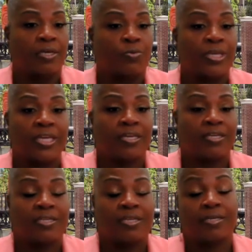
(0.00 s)
We can
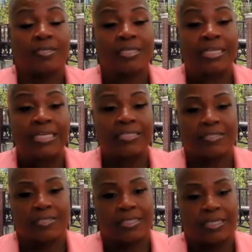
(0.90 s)
conduct needs
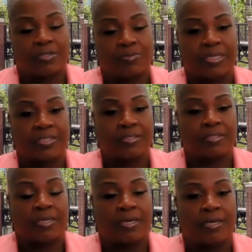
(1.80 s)

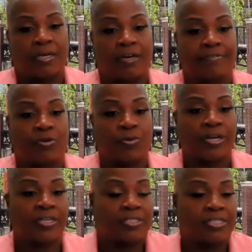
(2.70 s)
assessments of the
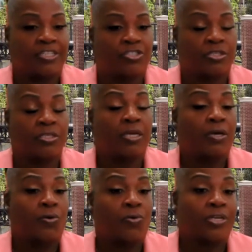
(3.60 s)
organization,
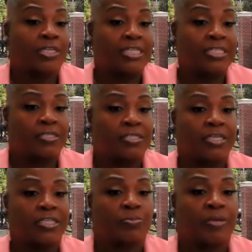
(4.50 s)
or needs
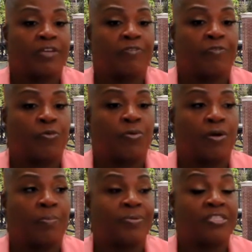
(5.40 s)
assessment
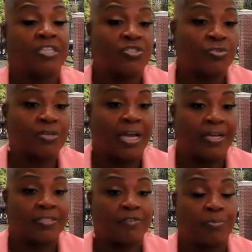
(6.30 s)
for potential
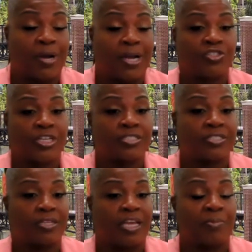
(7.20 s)
kinds of projects
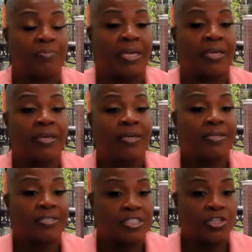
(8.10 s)
that they may
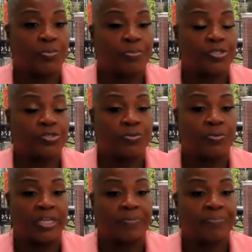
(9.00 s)
consider
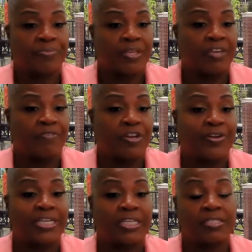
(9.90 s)
pursuing in
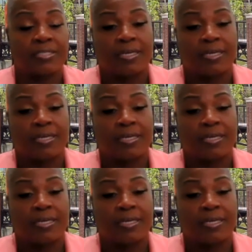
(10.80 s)
various